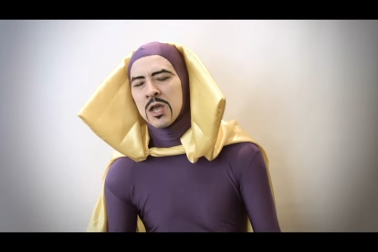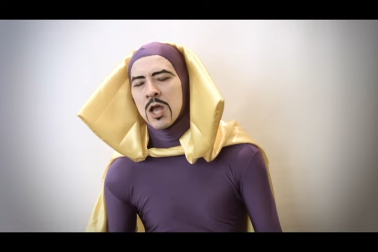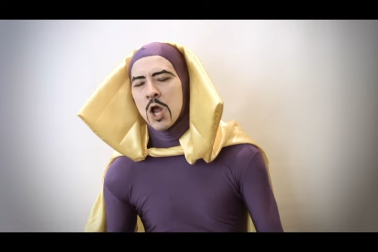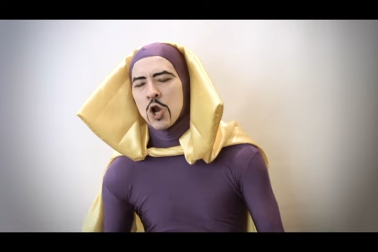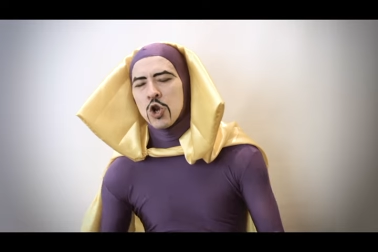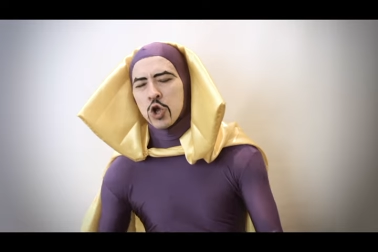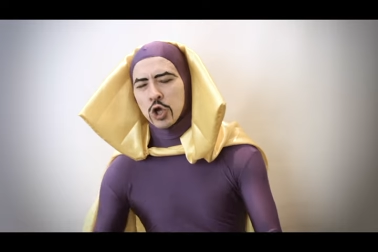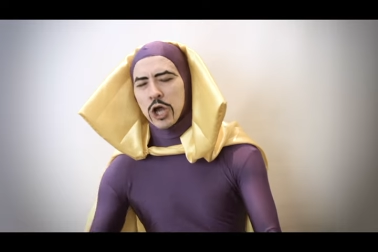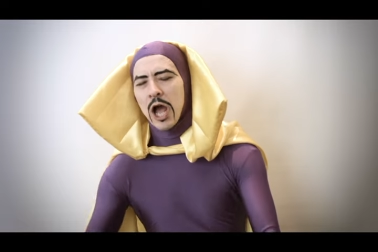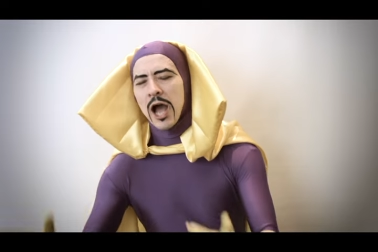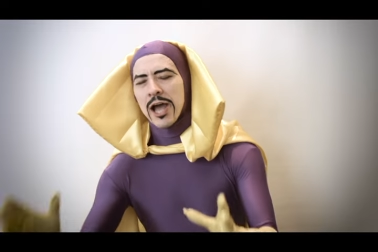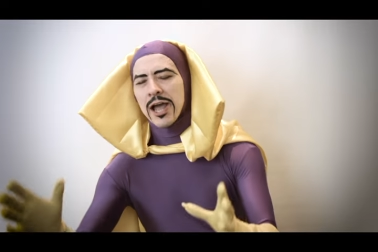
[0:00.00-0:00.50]

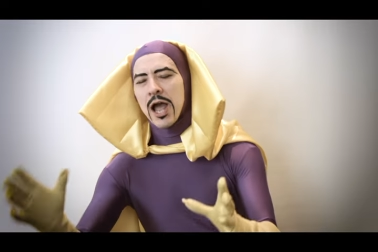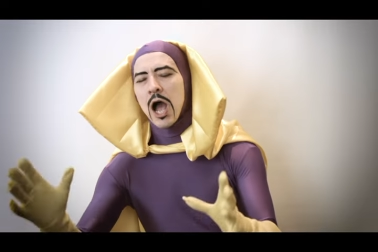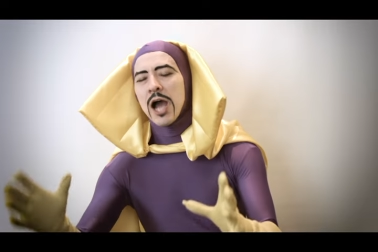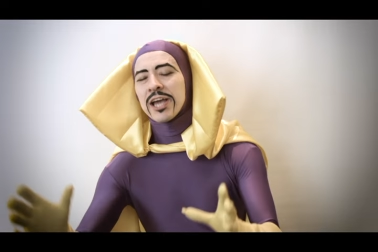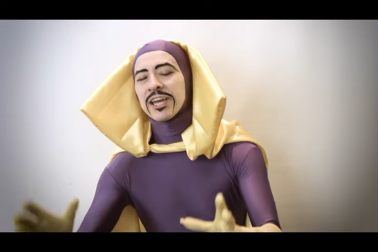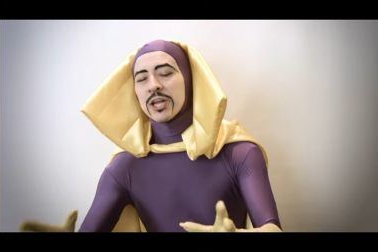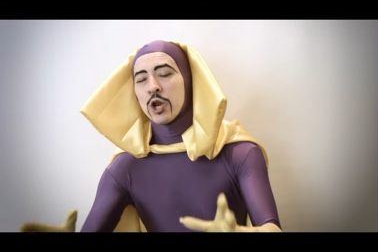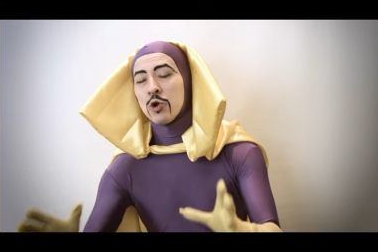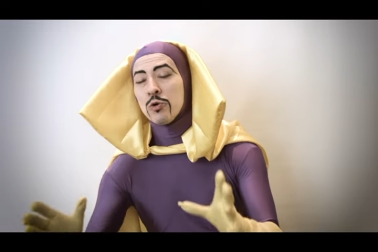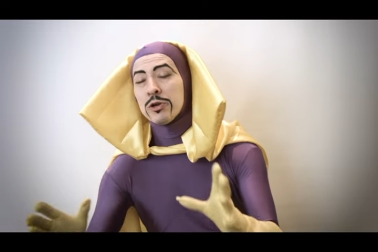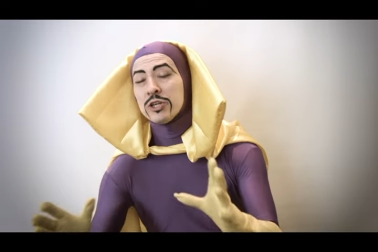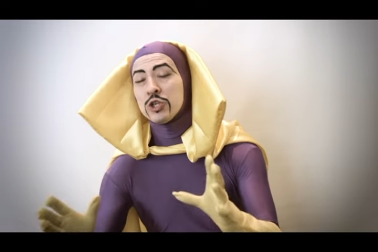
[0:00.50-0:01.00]
Look, I, I
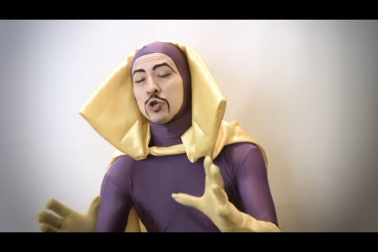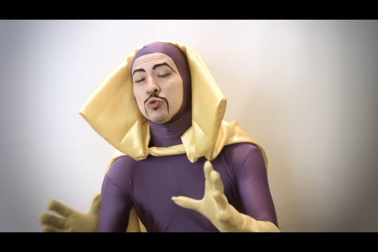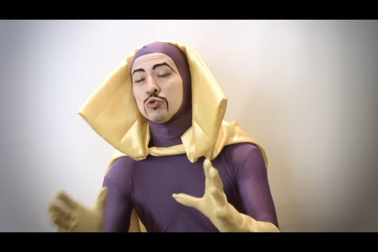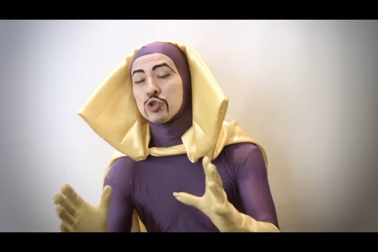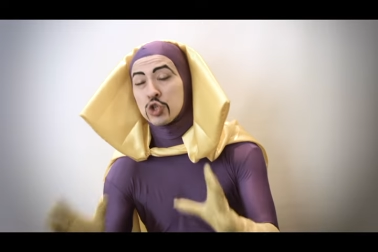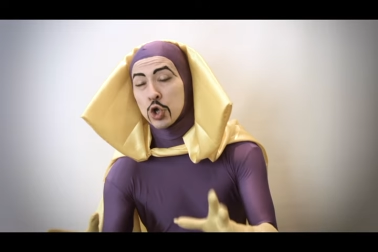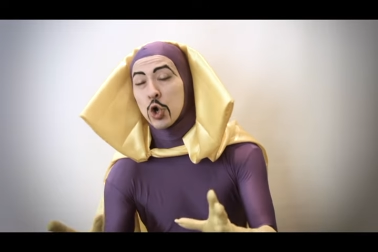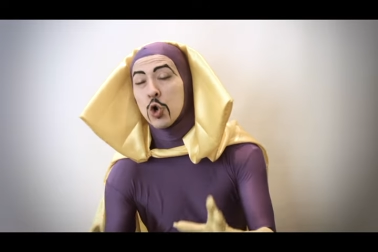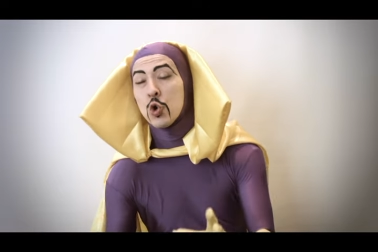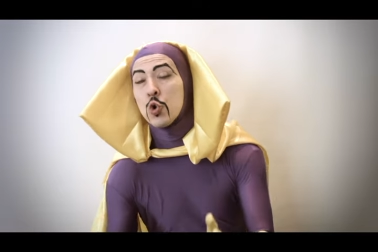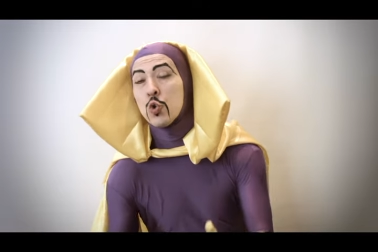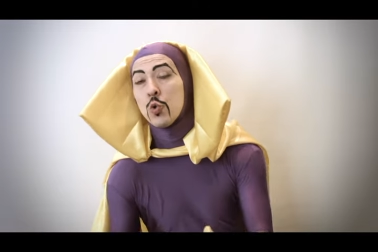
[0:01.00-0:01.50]
can only do
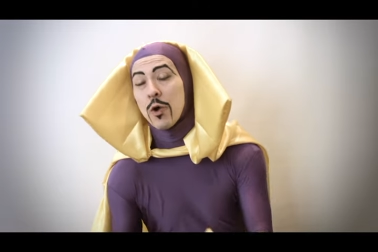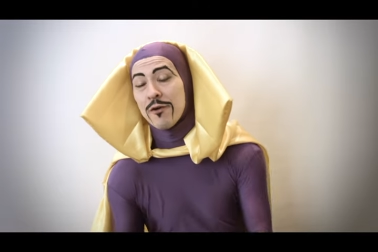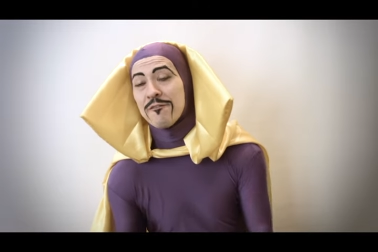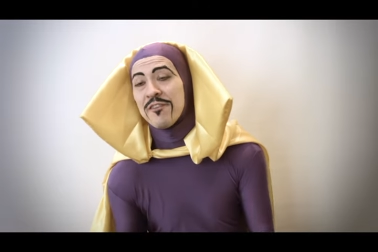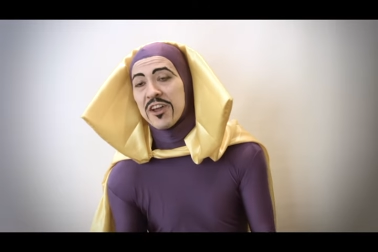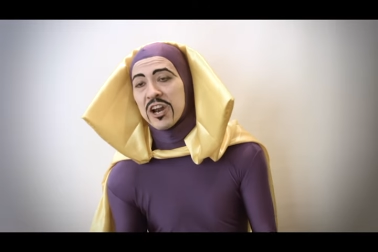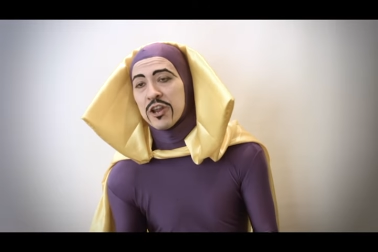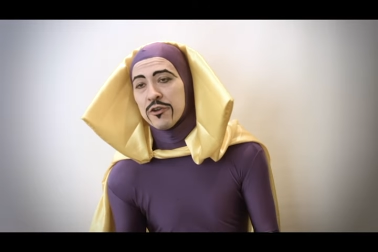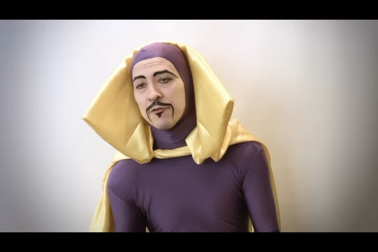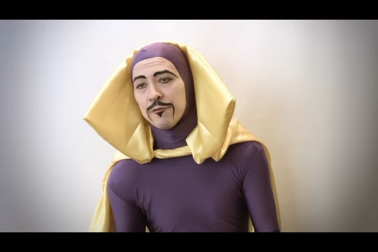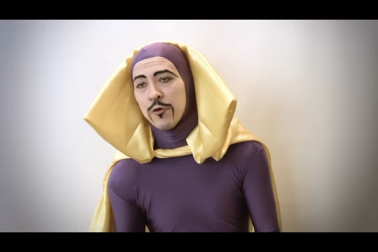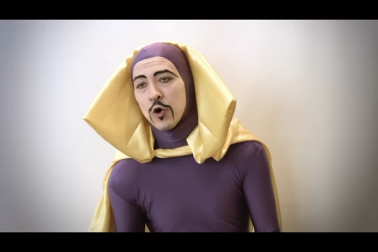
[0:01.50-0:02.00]
two
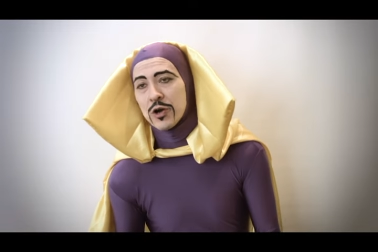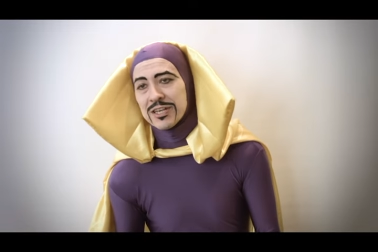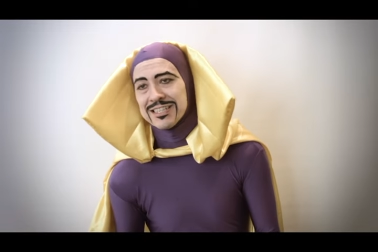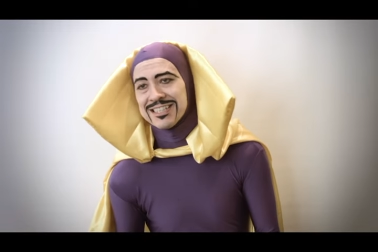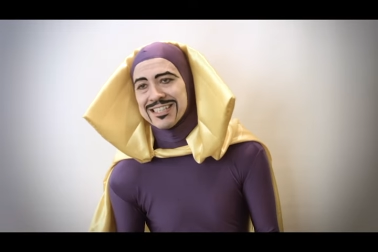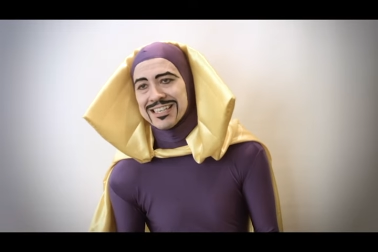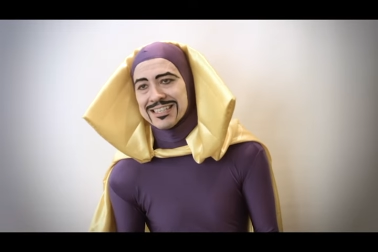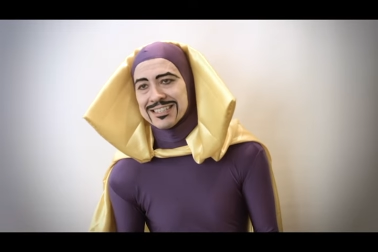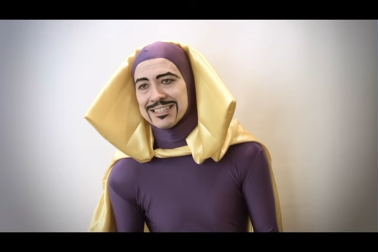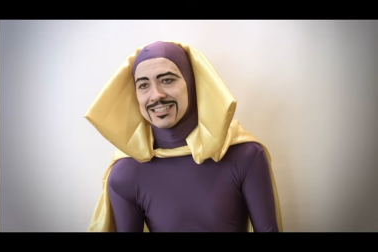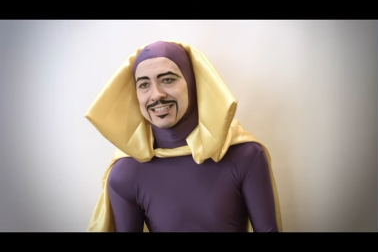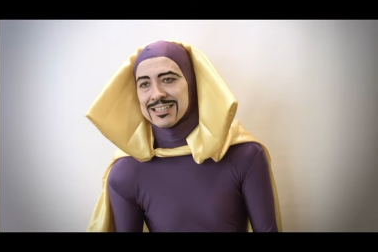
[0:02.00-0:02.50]
villain
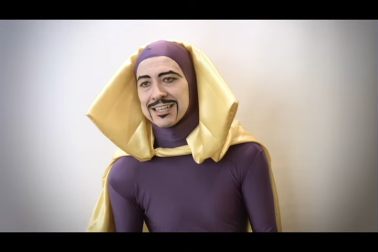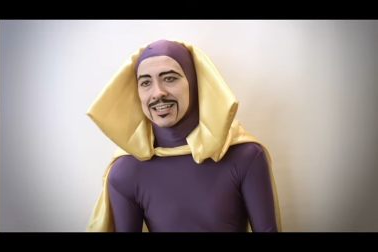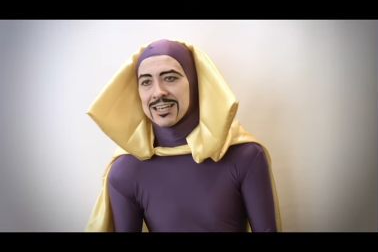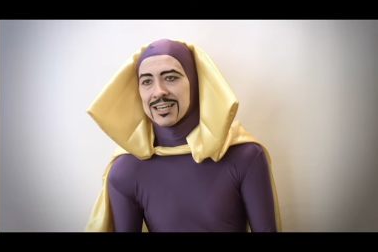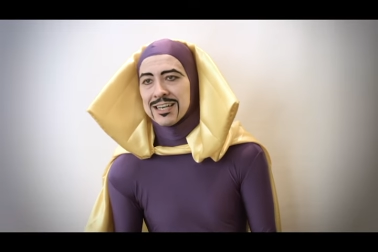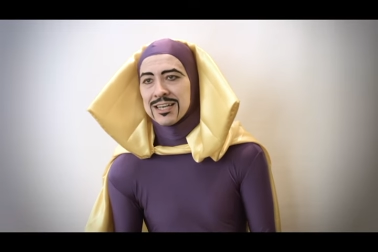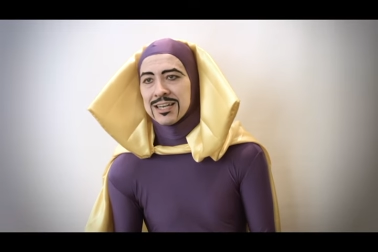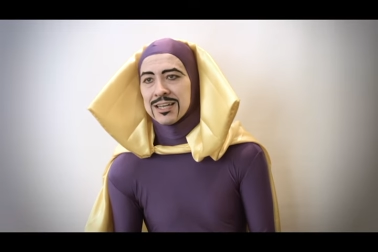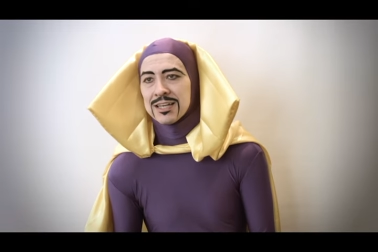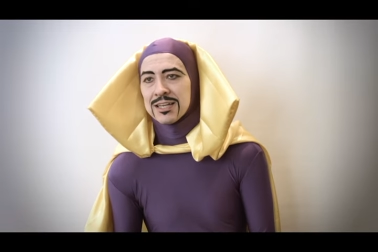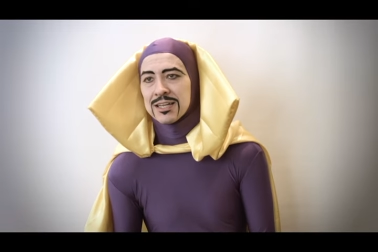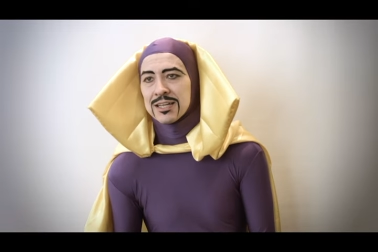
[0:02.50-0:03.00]
voices. Well, what
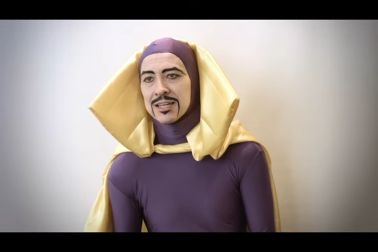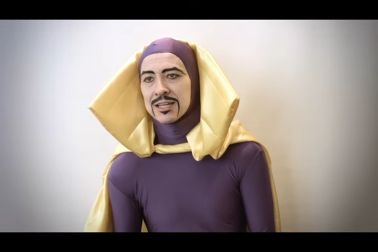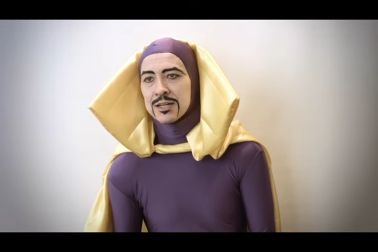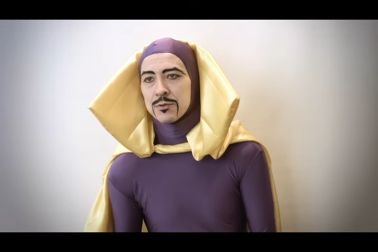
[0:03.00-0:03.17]
are they?